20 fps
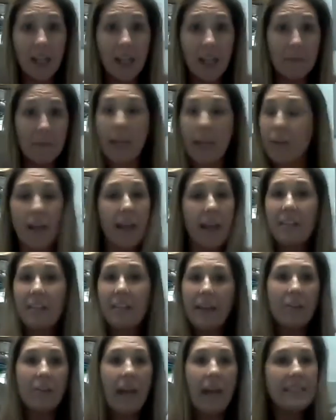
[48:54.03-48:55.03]
but I
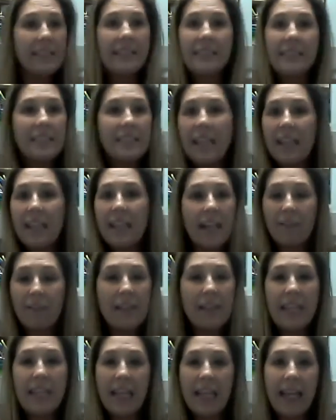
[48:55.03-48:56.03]
do not
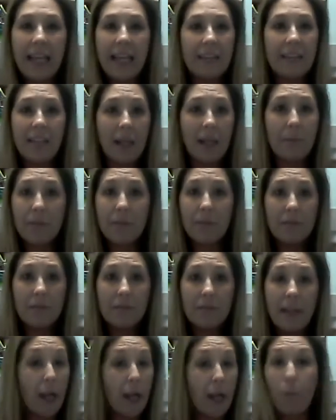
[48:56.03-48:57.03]
succeed at everything I
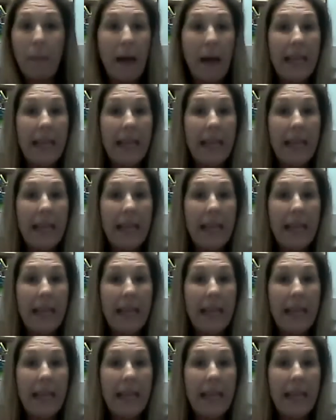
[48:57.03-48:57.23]
attempt